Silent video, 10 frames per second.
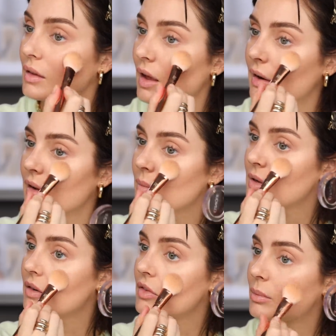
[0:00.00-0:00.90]
Adding a
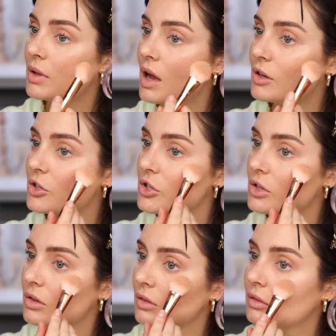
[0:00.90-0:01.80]
bit of the
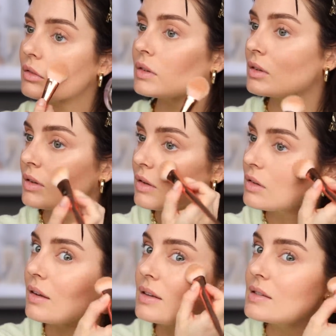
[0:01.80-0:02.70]
blush.
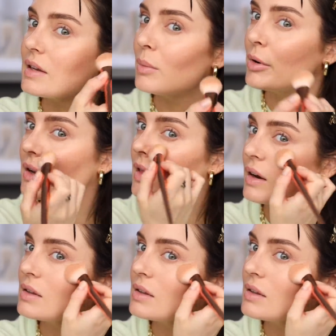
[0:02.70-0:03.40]
See how pretty that